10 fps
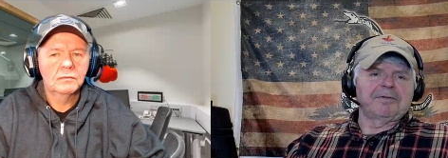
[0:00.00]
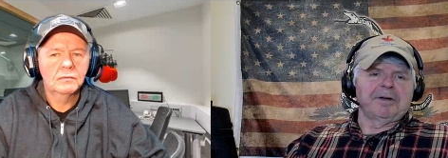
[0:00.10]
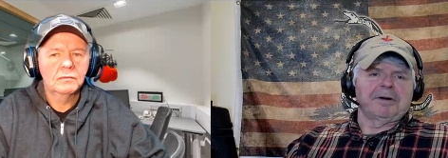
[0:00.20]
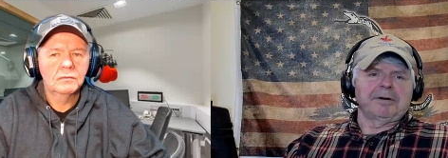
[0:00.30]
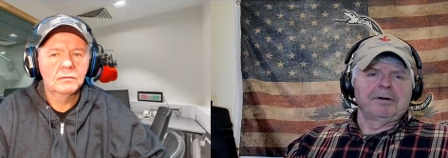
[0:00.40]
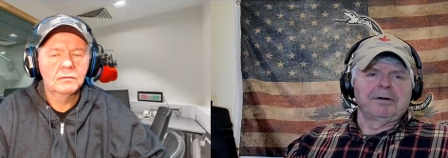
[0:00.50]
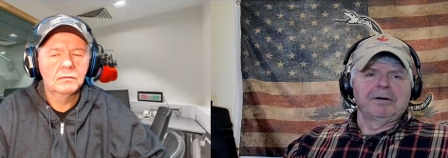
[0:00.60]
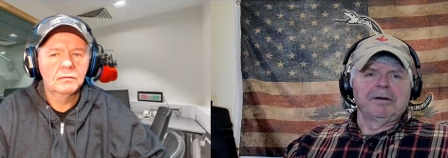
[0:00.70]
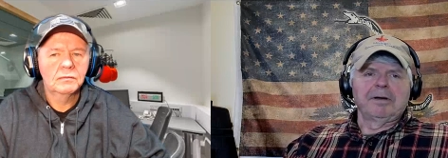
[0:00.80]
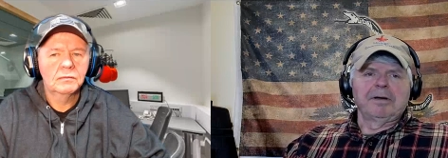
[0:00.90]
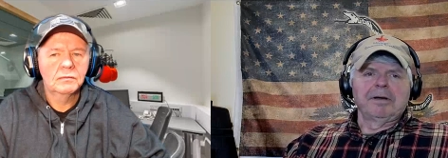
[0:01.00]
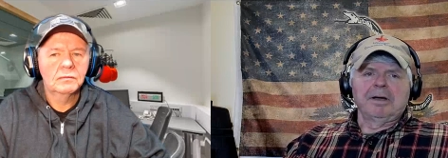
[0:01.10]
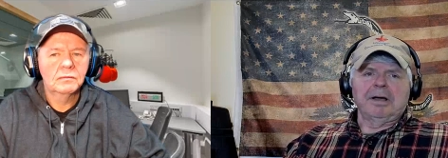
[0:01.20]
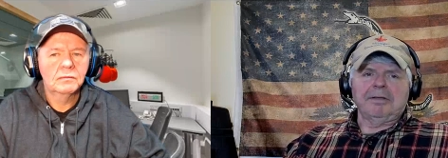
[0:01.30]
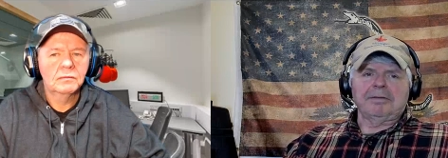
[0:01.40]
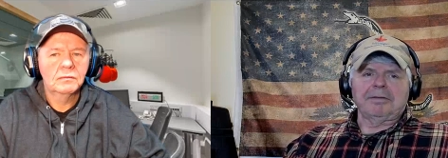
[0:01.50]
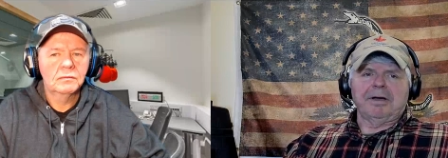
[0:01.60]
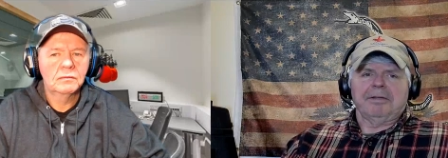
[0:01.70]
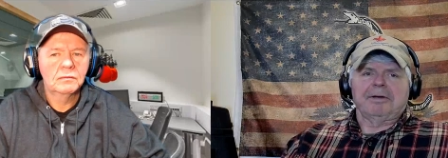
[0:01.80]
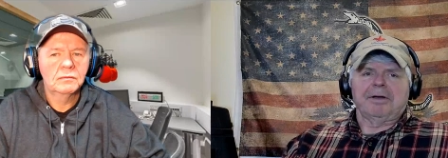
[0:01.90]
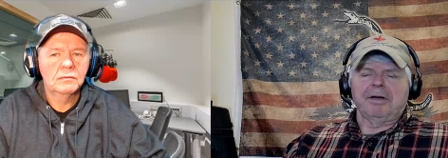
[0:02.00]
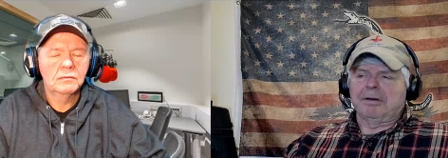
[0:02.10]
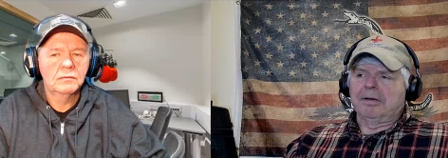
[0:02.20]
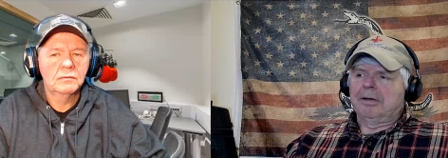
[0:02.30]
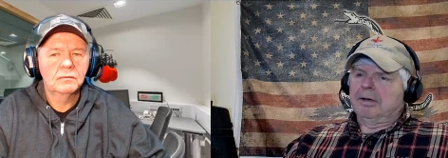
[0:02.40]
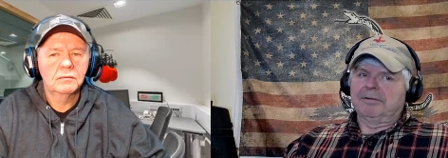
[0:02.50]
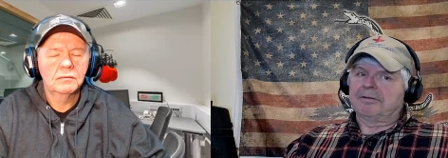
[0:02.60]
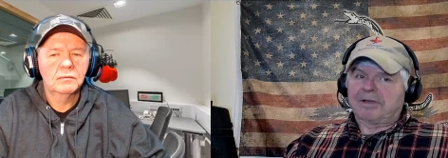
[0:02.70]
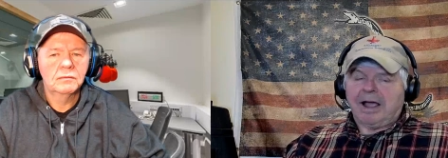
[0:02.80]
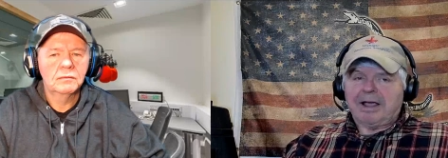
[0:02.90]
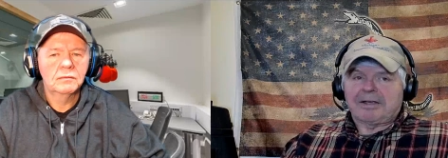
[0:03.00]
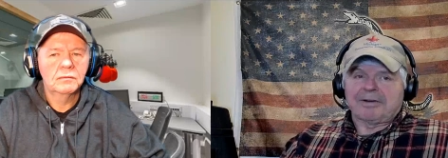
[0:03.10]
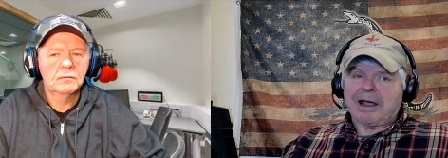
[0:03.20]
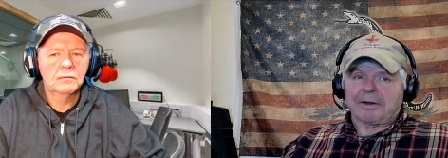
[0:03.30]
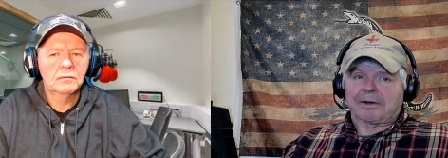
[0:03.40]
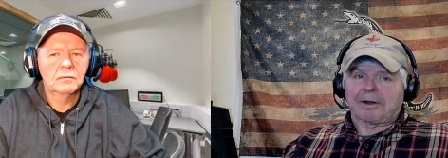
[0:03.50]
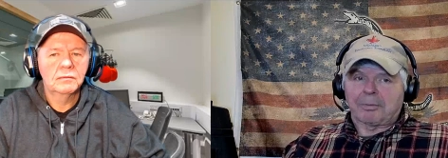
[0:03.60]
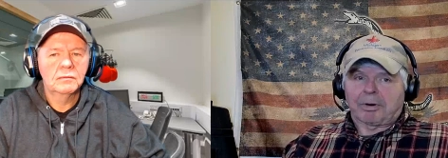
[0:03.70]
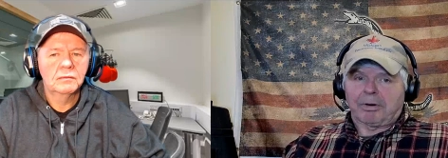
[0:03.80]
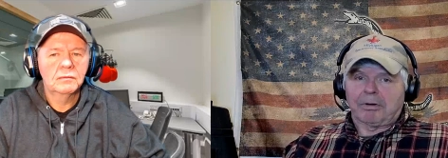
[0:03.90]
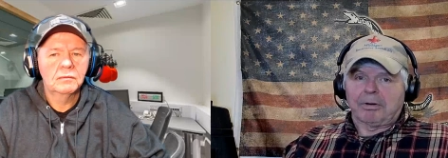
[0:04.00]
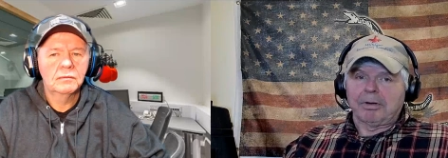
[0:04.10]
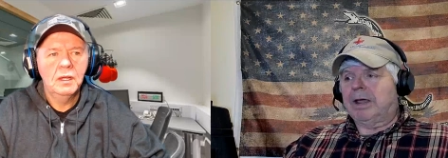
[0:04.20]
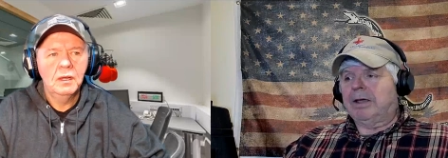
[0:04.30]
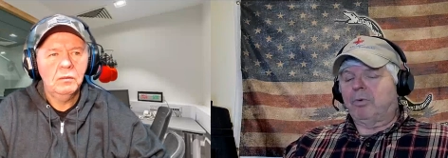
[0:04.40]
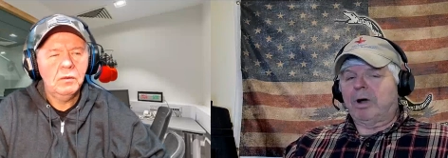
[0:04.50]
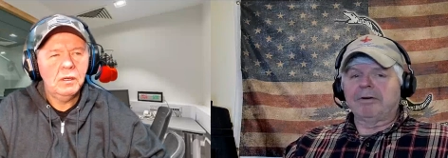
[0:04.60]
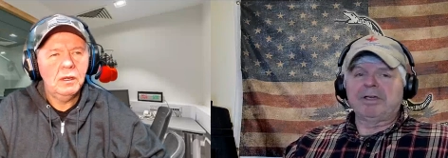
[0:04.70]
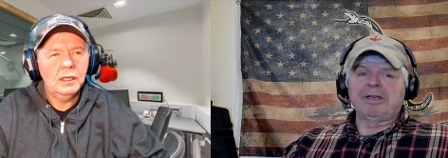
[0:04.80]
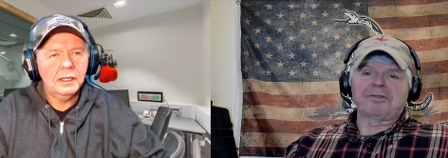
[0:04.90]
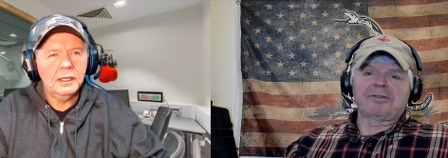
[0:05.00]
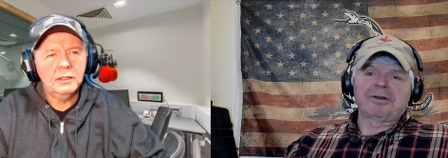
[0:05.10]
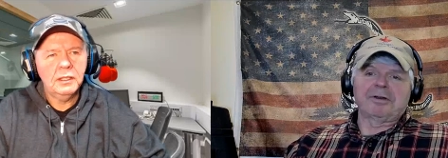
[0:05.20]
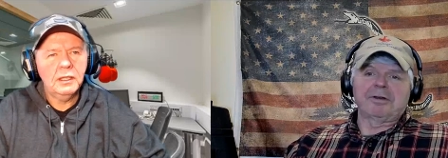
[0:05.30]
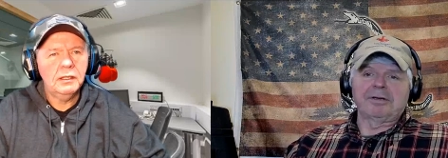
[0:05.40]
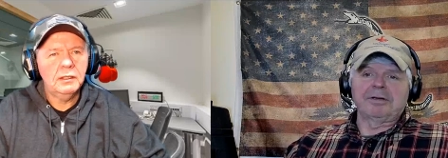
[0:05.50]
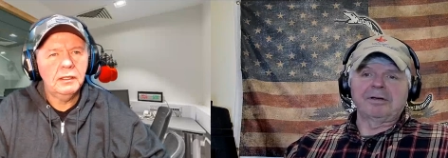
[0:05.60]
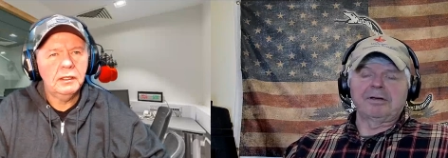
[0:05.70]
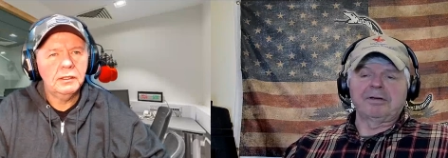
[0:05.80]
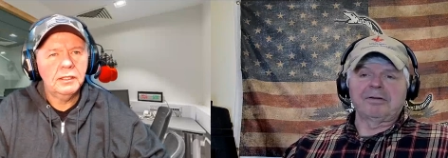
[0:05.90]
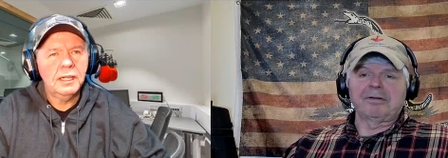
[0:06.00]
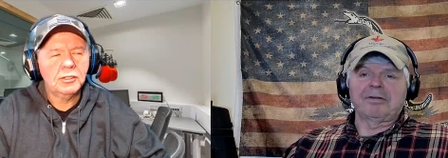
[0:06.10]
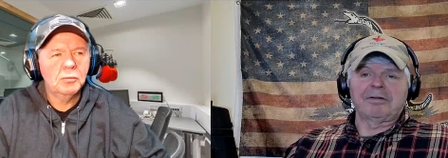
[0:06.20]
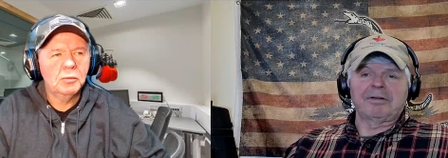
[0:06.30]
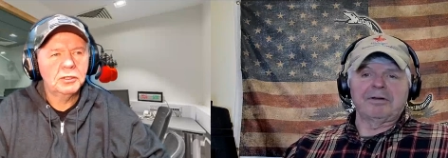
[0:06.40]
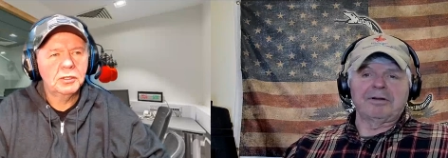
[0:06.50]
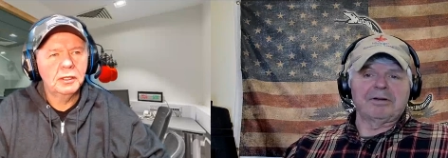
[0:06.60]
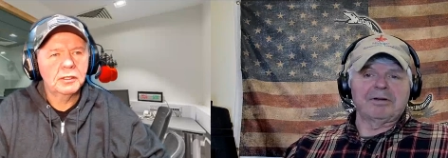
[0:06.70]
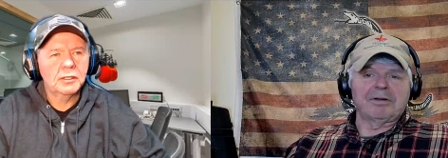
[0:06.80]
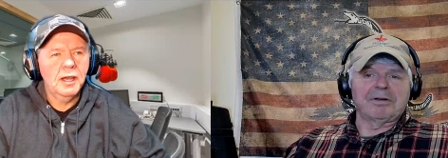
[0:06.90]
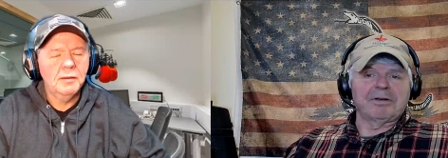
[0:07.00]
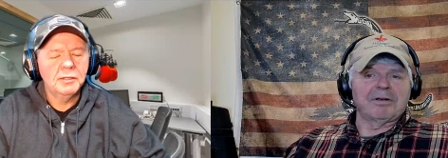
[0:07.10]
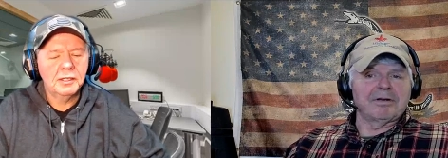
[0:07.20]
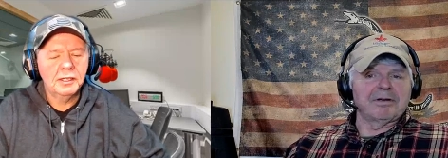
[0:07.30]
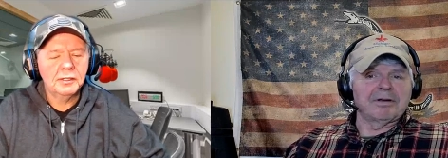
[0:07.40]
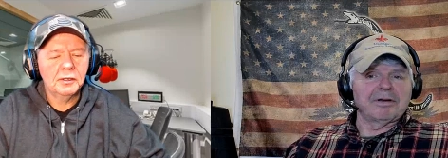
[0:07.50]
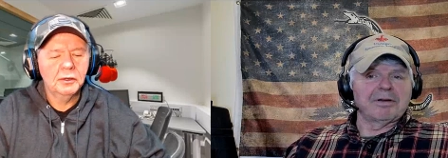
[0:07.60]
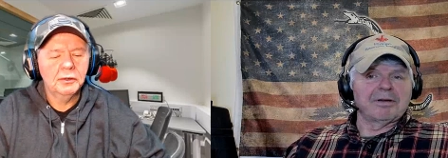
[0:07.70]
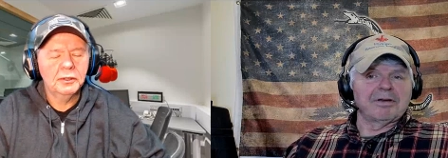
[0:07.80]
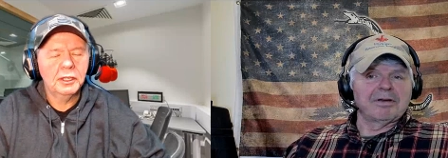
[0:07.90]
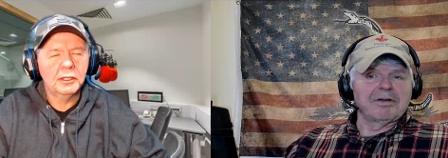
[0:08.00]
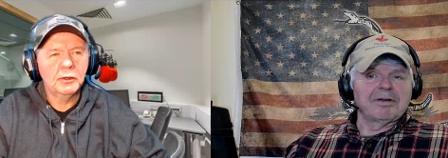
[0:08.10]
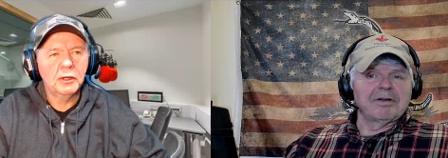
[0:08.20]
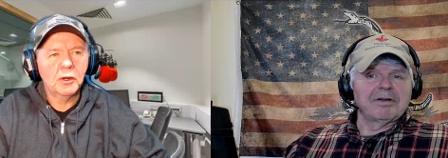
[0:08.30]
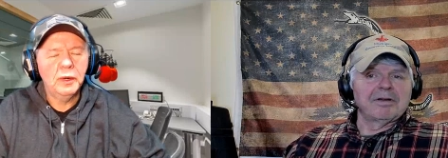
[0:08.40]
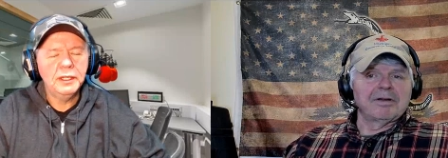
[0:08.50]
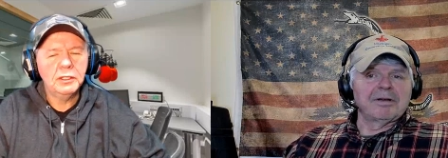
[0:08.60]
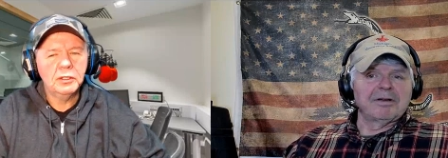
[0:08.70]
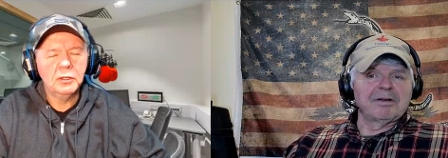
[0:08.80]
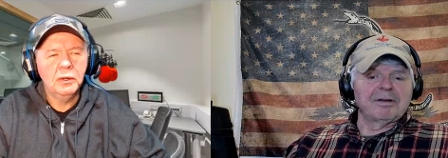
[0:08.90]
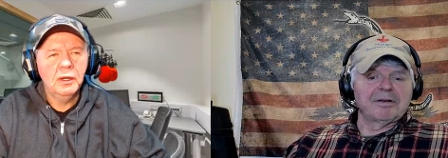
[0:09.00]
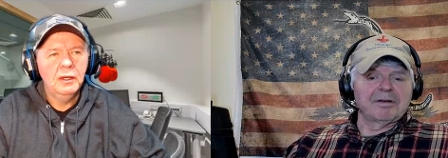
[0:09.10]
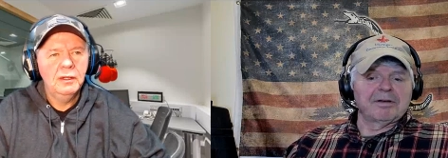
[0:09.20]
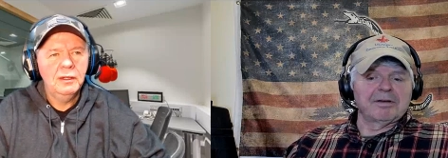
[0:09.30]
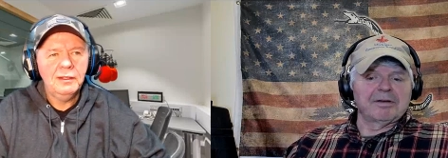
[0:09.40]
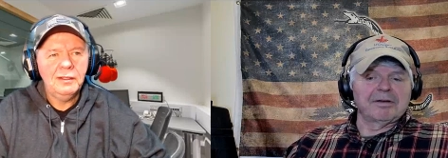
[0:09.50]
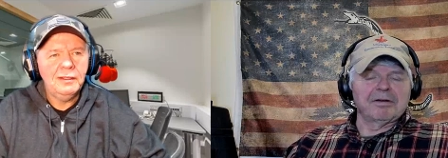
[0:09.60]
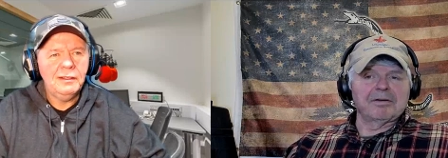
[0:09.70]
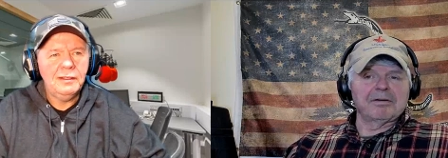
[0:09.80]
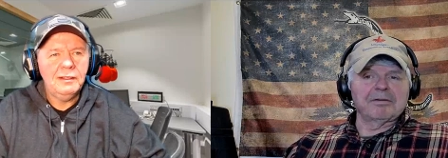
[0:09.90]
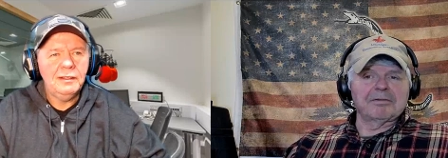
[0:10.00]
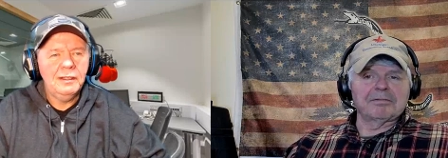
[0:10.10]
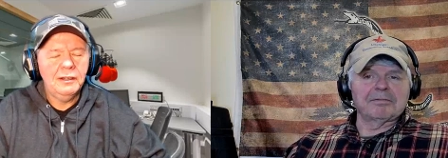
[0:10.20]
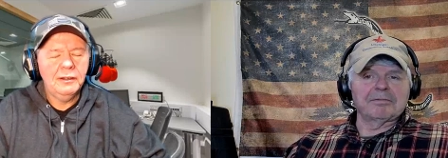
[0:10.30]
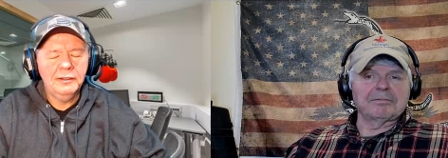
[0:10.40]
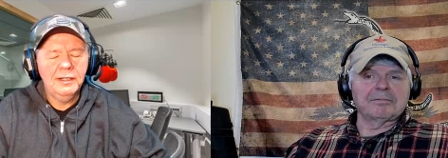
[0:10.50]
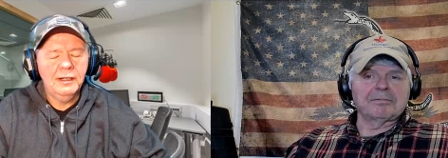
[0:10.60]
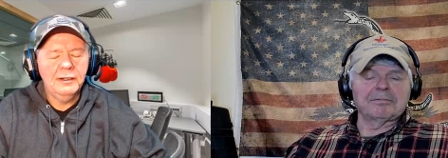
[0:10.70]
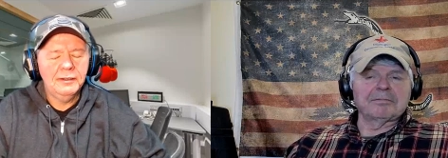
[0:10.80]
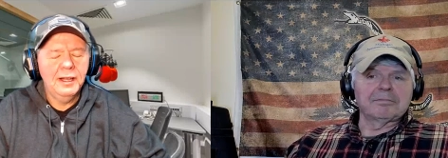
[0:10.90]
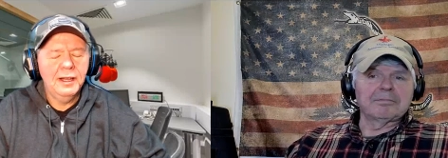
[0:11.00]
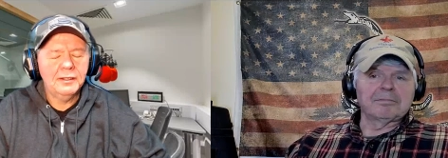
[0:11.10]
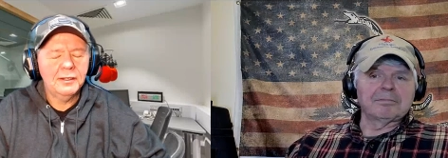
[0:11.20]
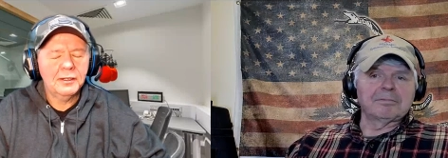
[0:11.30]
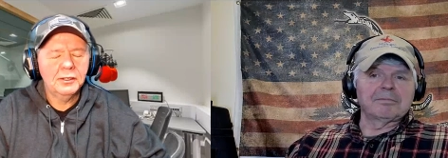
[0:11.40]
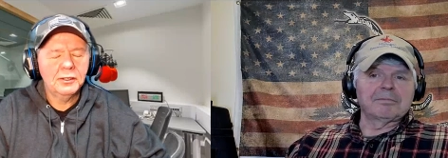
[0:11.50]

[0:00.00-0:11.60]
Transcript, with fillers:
Speaker 1: Phil, I th- I thought this guy is not liberal, and while well, he is, I'd say
Speaker 2: it's not so much that he's common sense, although I think you could equate the two, eh, are are not uh,